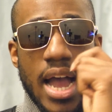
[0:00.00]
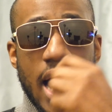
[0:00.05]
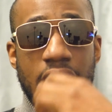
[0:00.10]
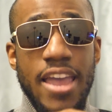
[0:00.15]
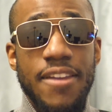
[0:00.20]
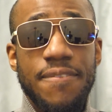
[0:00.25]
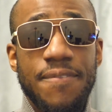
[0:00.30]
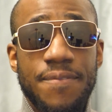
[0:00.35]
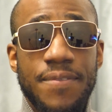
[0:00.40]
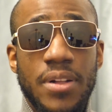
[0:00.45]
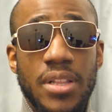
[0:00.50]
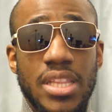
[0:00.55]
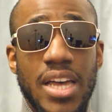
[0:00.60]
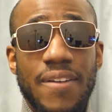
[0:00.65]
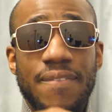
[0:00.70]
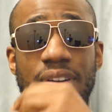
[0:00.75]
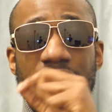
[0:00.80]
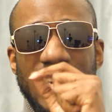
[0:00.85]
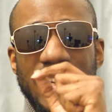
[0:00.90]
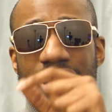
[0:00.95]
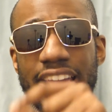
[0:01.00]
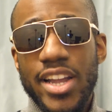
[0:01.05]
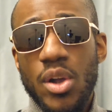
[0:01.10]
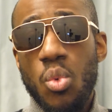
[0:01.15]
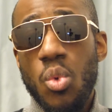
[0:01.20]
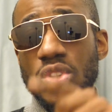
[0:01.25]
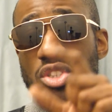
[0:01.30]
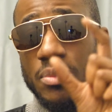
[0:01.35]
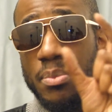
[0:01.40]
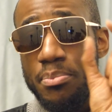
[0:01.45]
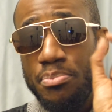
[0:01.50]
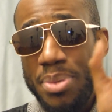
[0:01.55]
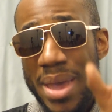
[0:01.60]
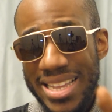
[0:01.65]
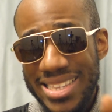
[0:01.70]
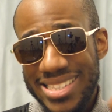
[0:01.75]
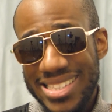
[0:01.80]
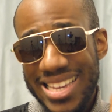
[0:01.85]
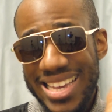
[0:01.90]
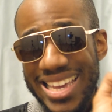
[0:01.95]
I felt that Van Dijk was
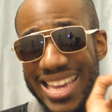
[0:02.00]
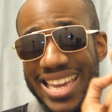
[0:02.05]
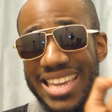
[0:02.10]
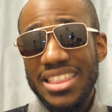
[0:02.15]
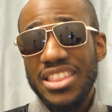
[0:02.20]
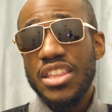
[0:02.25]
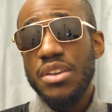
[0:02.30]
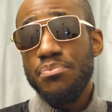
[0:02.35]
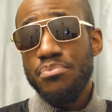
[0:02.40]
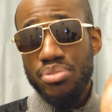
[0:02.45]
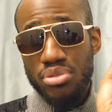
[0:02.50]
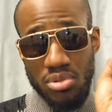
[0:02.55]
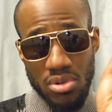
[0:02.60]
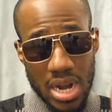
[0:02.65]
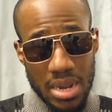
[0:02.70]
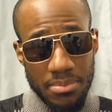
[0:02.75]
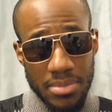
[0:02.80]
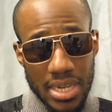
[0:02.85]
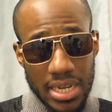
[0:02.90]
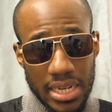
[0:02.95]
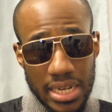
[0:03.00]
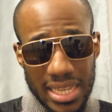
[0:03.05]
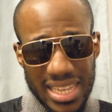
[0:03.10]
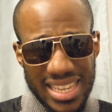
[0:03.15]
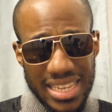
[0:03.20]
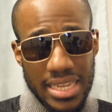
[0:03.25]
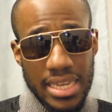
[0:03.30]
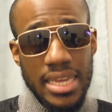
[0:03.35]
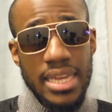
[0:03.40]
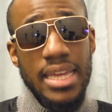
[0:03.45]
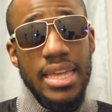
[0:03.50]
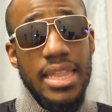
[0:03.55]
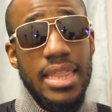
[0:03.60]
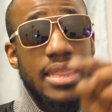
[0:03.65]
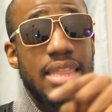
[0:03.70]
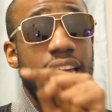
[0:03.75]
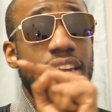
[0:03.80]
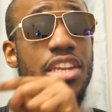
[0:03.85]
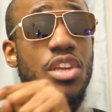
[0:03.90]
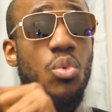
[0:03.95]
better in the Premier League
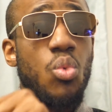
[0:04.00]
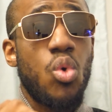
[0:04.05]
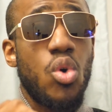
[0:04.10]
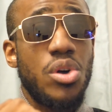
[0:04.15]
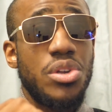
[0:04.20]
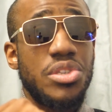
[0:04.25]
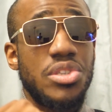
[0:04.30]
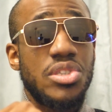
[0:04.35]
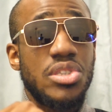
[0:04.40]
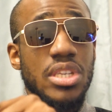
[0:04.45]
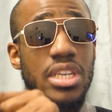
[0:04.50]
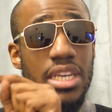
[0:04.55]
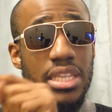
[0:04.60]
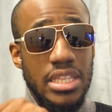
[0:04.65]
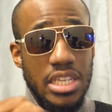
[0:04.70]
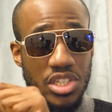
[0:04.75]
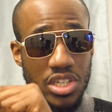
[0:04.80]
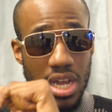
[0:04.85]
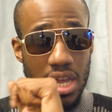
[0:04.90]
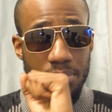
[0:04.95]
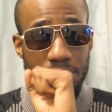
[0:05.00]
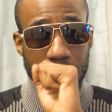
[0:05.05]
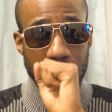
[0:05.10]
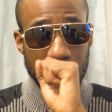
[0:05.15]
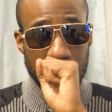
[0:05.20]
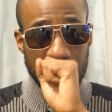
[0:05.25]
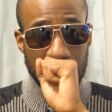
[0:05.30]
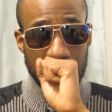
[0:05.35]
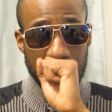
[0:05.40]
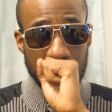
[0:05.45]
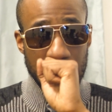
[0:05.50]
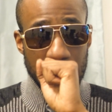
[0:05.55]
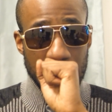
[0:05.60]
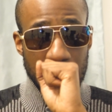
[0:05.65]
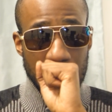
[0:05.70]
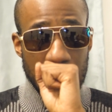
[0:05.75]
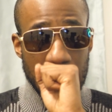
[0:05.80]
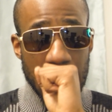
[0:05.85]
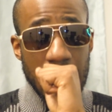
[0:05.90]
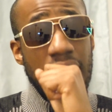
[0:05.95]
than he was in the Champions League.
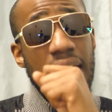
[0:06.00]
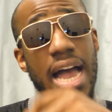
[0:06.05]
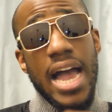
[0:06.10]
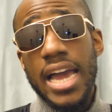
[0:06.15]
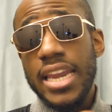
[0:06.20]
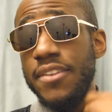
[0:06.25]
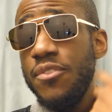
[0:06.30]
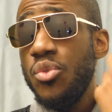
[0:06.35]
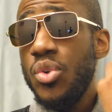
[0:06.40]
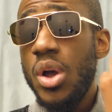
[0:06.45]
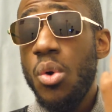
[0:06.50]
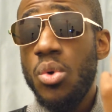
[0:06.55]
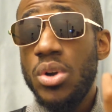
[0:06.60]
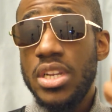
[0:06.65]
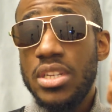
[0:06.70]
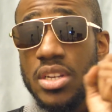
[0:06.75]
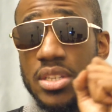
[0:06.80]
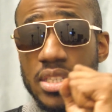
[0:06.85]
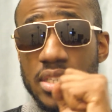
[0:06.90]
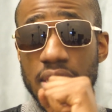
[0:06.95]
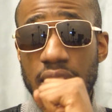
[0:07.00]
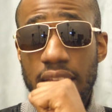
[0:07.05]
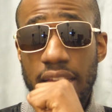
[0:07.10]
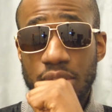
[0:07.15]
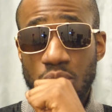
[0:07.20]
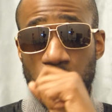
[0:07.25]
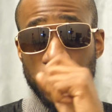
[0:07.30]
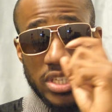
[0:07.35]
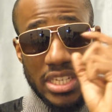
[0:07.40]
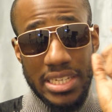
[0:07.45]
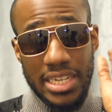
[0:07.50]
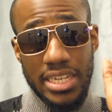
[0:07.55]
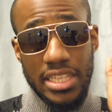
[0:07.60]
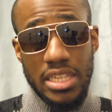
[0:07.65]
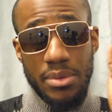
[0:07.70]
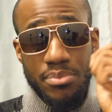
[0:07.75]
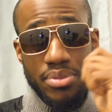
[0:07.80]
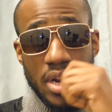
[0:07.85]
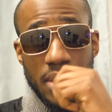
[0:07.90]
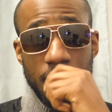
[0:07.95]
And if we now want to just say that what he did in
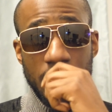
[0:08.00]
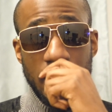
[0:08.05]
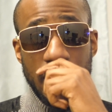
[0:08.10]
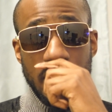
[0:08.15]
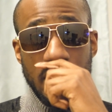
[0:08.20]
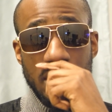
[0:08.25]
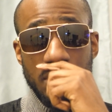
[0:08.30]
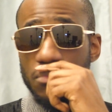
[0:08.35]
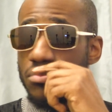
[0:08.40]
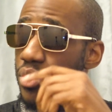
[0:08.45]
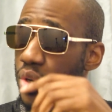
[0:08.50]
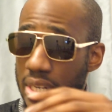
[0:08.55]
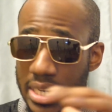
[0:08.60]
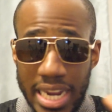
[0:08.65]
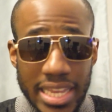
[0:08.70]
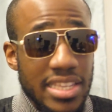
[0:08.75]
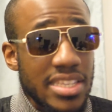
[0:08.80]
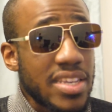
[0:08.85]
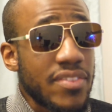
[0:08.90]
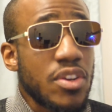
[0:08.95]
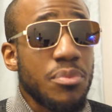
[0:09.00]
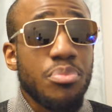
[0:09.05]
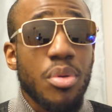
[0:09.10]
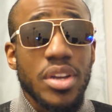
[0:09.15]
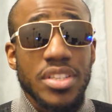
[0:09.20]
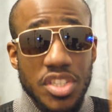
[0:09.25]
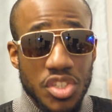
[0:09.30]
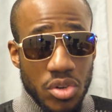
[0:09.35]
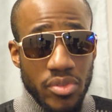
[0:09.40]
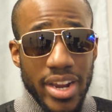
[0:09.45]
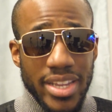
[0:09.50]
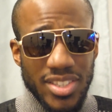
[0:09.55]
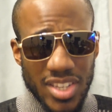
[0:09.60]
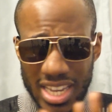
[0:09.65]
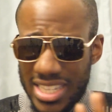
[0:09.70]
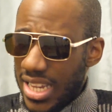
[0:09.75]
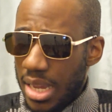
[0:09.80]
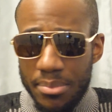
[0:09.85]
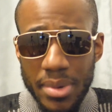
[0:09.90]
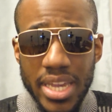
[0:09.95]
the Premier League, 97 points is great.
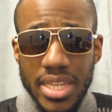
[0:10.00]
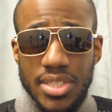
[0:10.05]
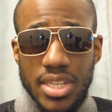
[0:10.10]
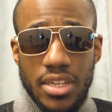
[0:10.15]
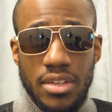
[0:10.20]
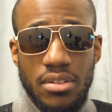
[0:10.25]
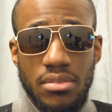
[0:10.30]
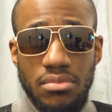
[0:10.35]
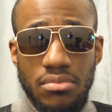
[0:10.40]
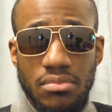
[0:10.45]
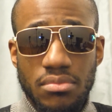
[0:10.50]
It's amazing.